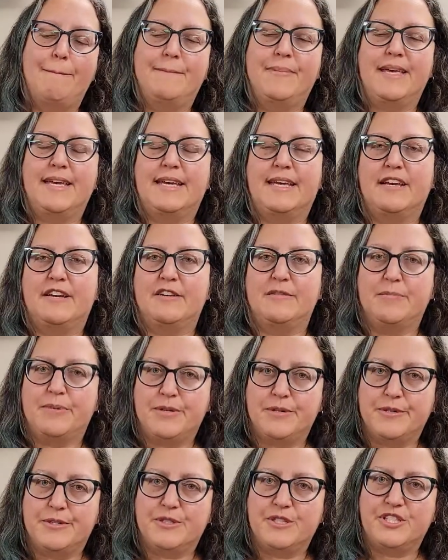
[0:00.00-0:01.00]
being
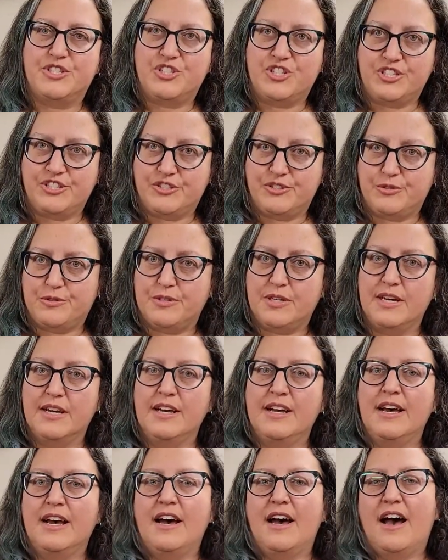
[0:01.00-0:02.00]
opposed to
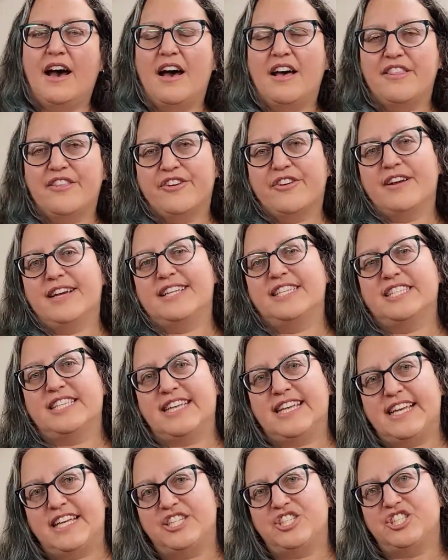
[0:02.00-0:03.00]
other
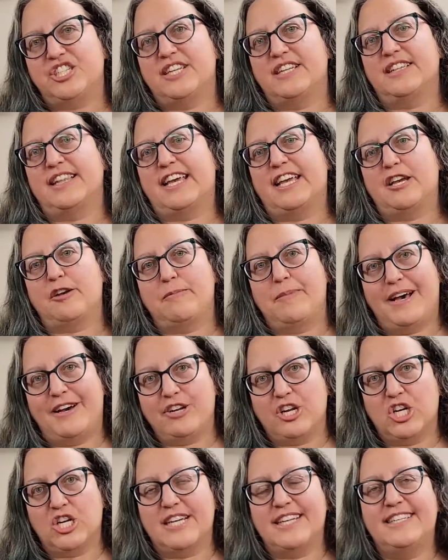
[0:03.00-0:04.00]
education, like
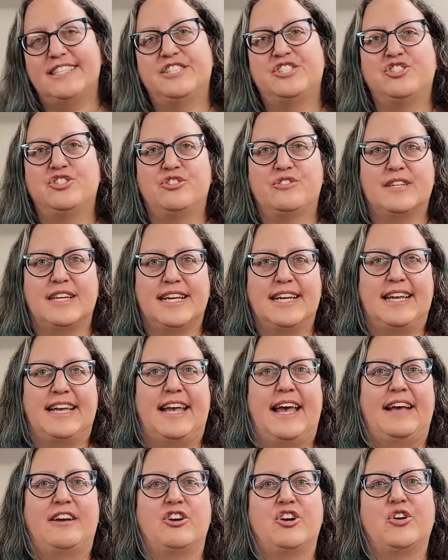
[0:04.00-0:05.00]
about our
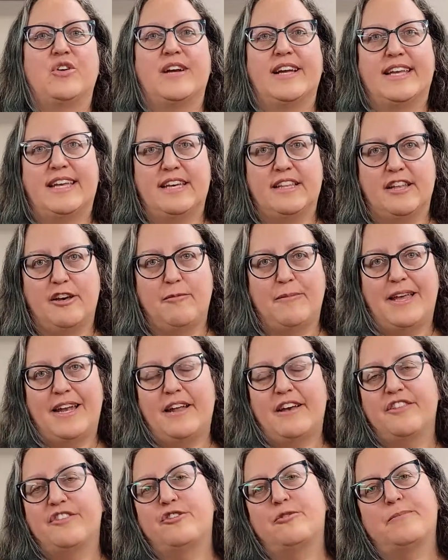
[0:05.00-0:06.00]
history curriculum and
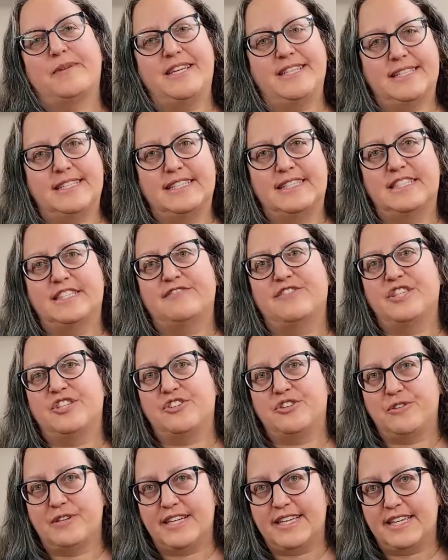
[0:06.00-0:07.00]
other pieces of the
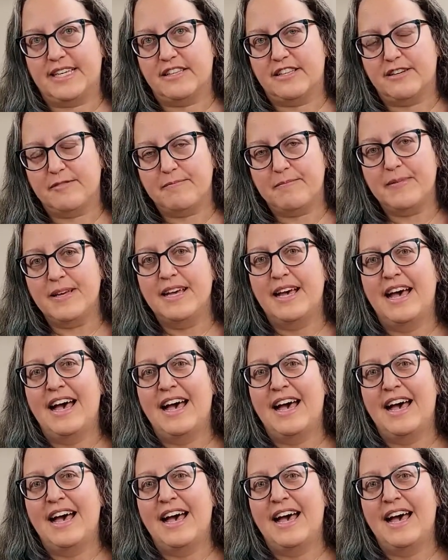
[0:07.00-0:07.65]
curriculum.